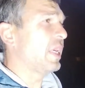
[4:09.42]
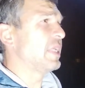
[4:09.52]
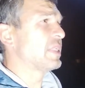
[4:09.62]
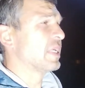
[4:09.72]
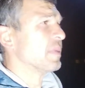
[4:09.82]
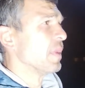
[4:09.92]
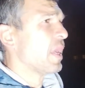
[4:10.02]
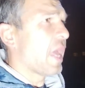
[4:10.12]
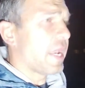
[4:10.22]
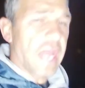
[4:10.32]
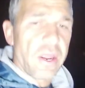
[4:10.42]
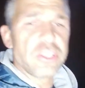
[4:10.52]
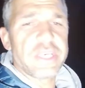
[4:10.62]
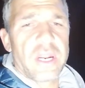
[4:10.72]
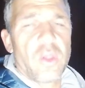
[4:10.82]
is a narrow
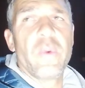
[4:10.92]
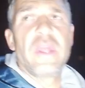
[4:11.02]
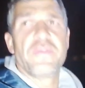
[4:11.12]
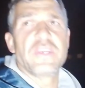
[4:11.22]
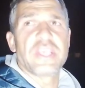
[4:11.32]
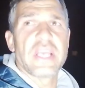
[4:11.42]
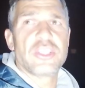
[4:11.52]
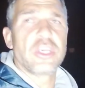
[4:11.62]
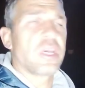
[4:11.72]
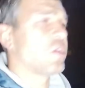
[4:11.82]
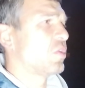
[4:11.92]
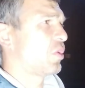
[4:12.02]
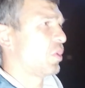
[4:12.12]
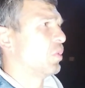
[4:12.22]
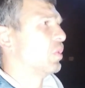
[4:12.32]
channel where the fish has to go
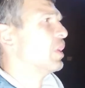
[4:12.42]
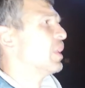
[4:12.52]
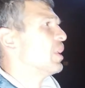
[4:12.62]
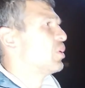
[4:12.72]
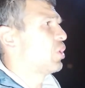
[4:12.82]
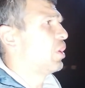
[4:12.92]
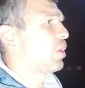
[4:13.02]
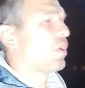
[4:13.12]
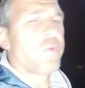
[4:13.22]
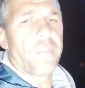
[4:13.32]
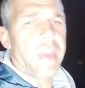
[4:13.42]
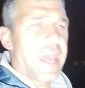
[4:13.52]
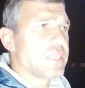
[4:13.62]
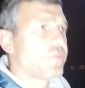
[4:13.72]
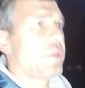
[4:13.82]
through so you're looking for
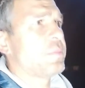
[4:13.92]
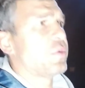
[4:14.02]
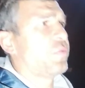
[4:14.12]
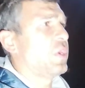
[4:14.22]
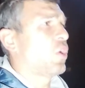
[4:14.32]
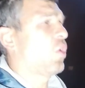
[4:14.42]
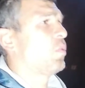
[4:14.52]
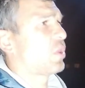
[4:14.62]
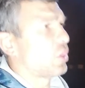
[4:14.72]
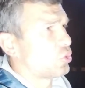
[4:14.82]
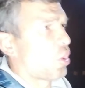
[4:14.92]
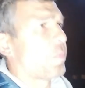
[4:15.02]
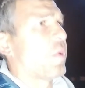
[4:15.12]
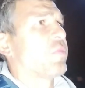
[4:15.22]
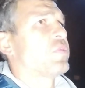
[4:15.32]
banks for them to feed on with the
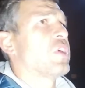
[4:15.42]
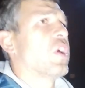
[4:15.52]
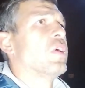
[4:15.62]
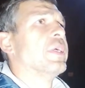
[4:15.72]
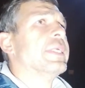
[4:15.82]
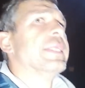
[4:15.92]
drop off so